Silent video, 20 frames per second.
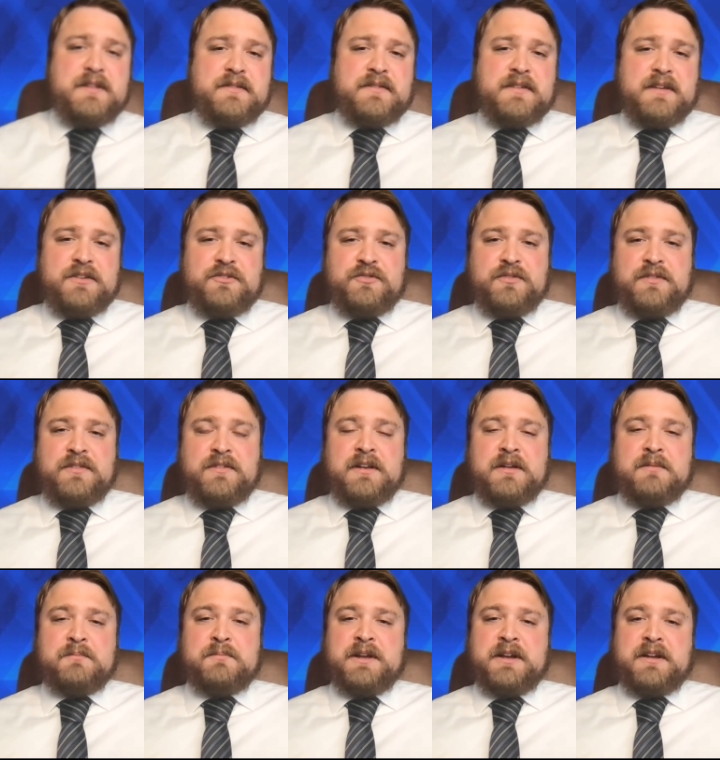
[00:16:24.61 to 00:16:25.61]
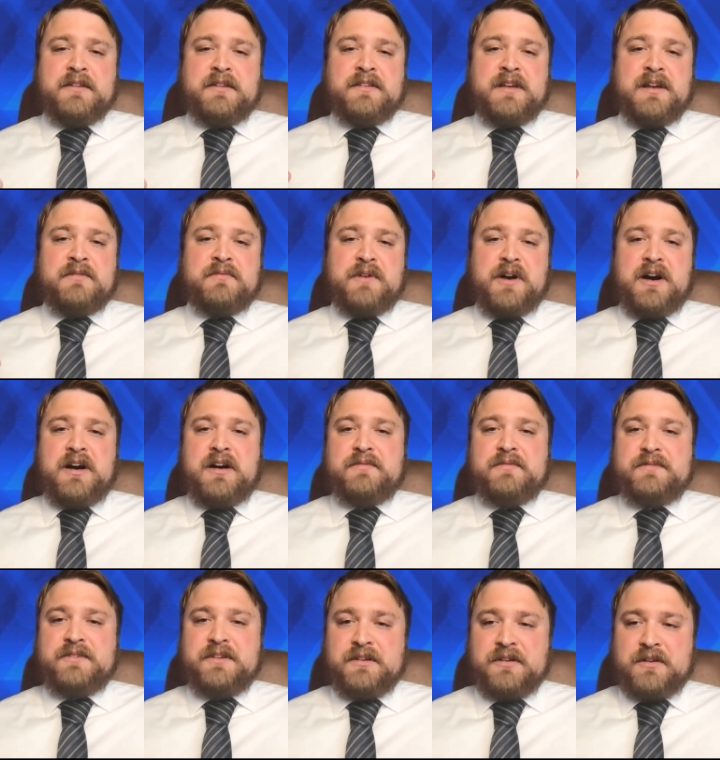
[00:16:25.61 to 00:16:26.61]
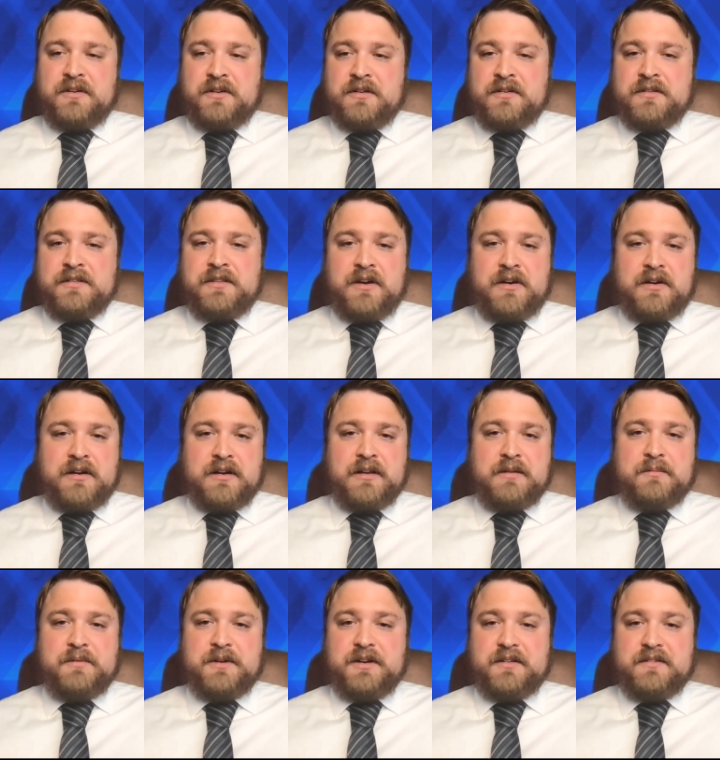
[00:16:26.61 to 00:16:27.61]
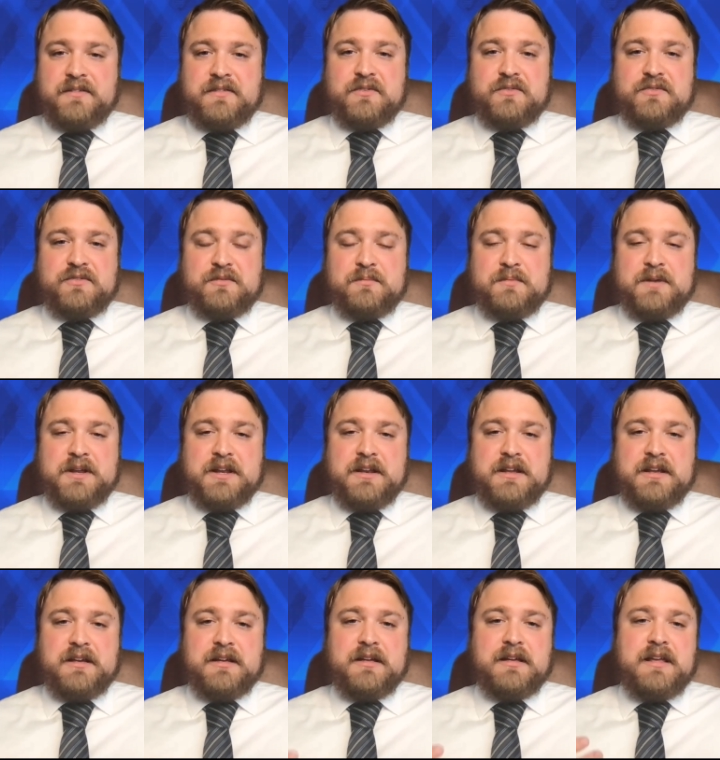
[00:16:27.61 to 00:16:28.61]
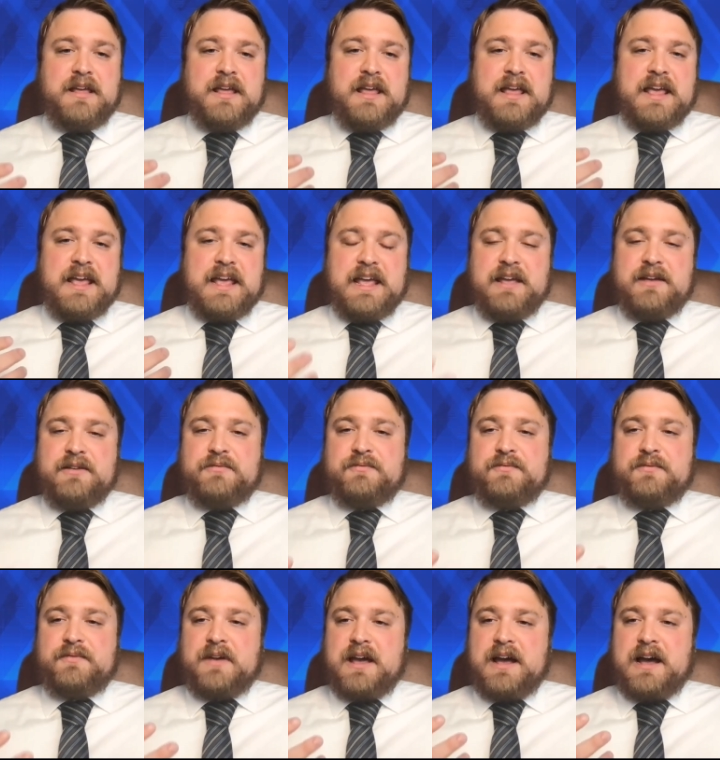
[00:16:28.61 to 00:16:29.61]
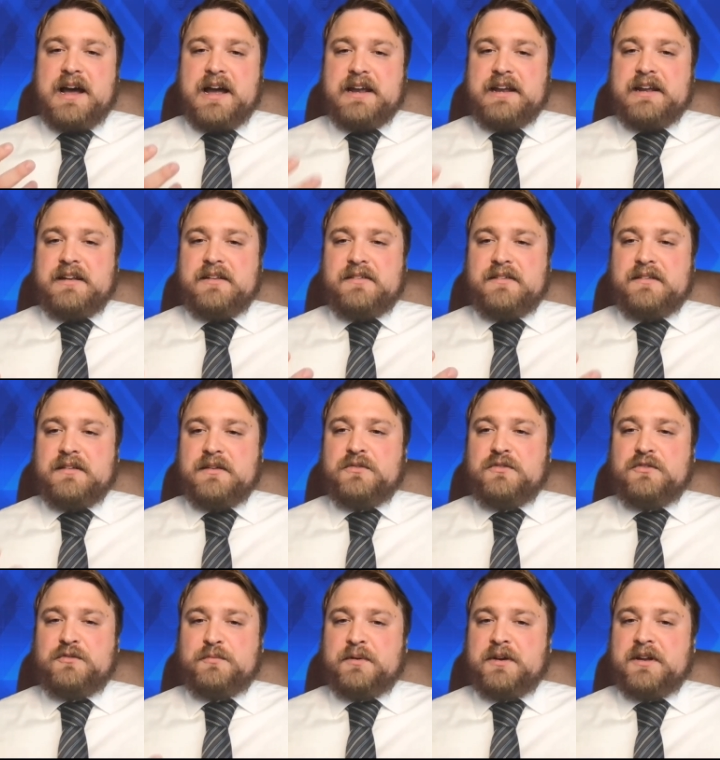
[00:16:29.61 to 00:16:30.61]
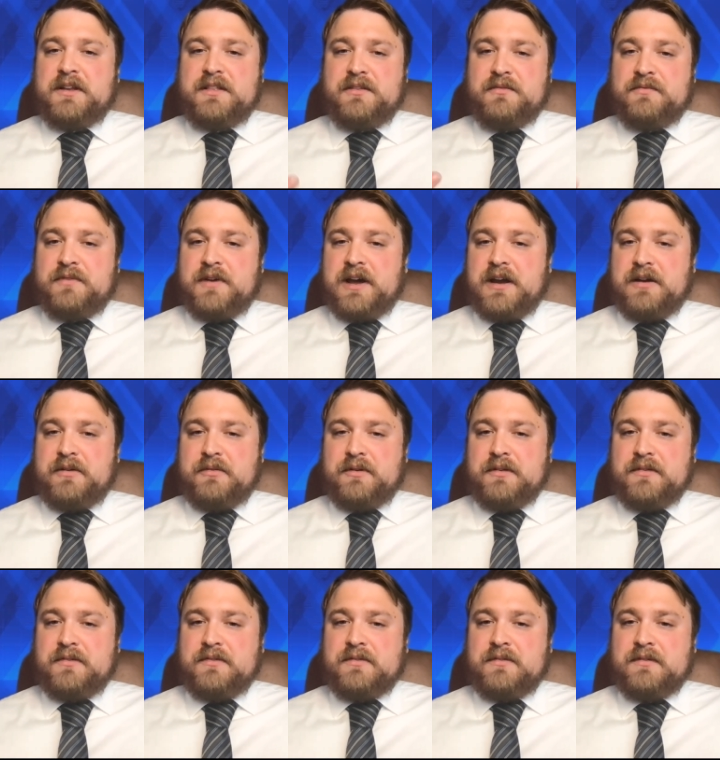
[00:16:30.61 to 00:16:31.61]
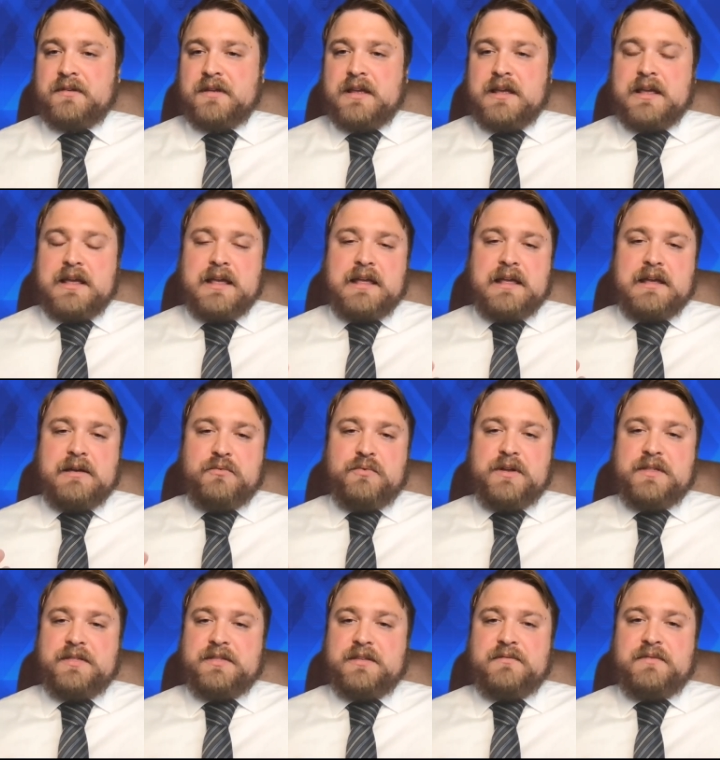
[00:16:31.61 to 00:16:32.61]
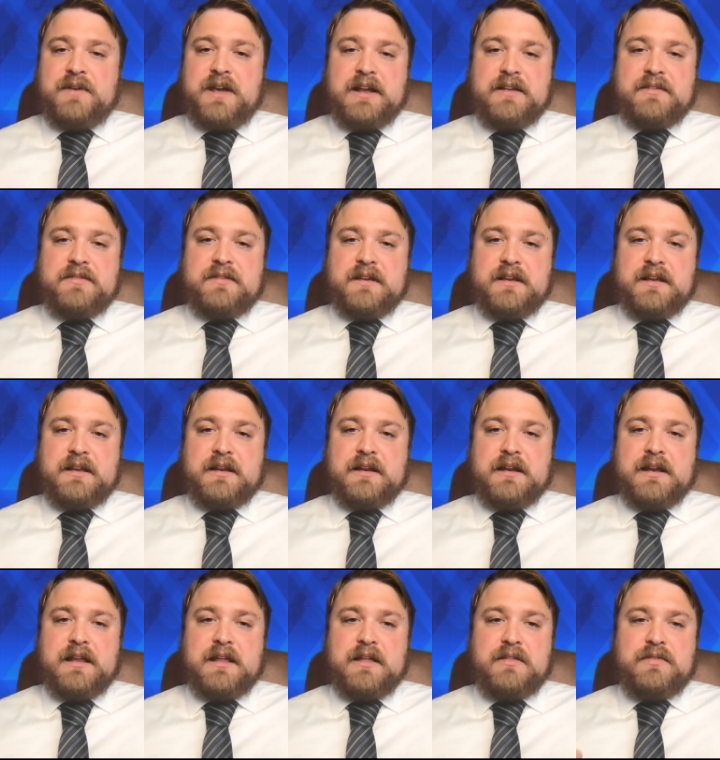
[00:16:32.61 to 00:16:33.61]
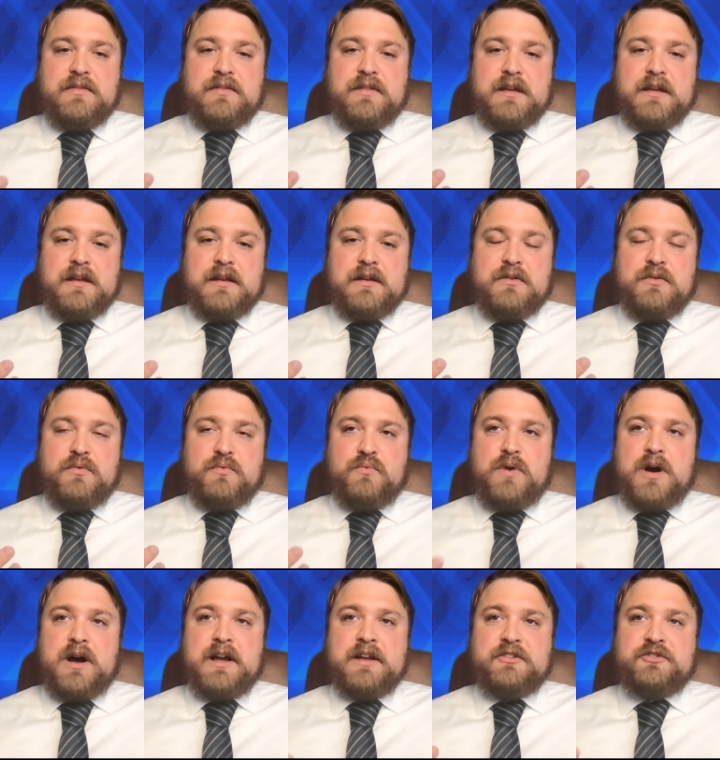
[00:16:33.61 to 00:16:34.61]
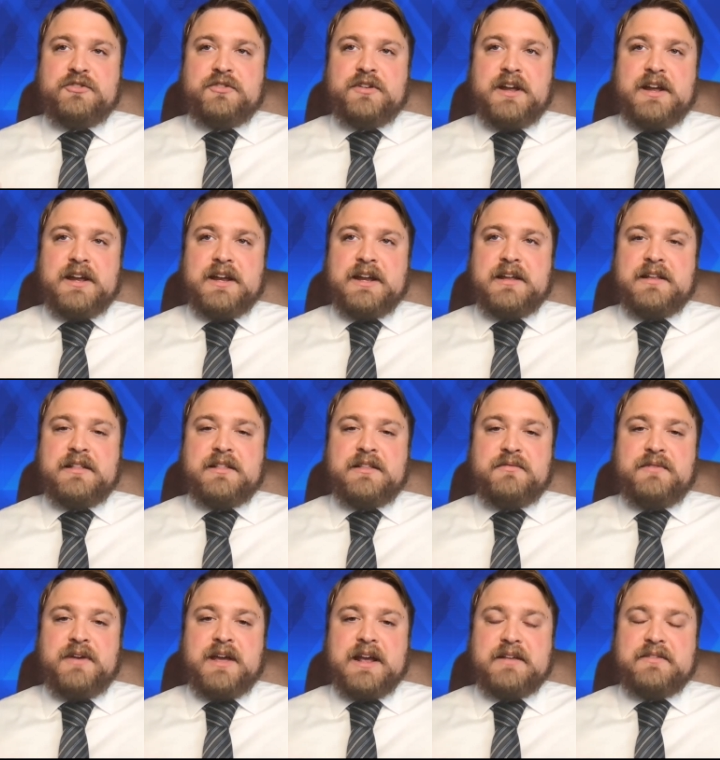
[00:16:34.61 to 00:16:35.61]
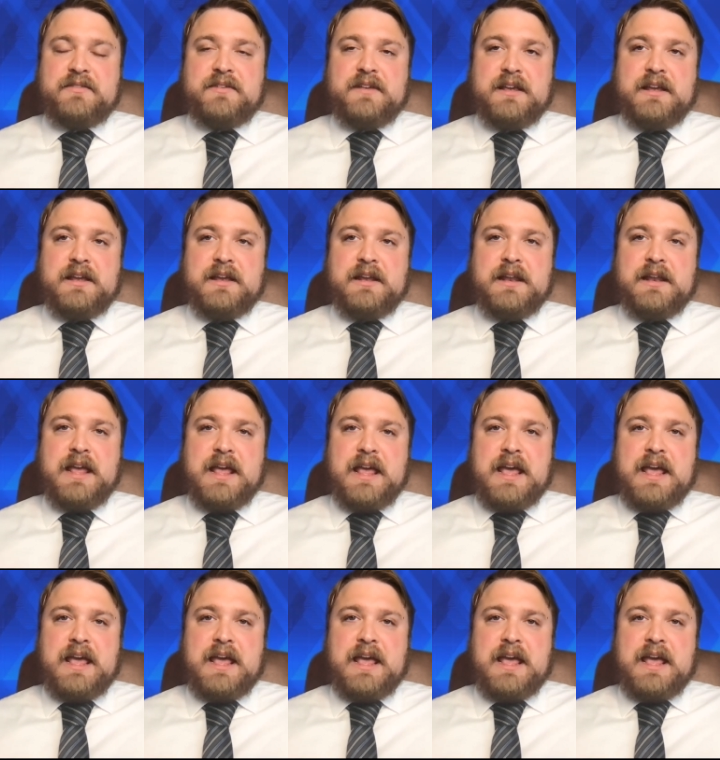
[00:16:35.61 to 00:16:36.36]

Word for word: this interesting because I've often heard the argument on social media if I can still spread the virus with the vaccine, then why should I get the vaccine?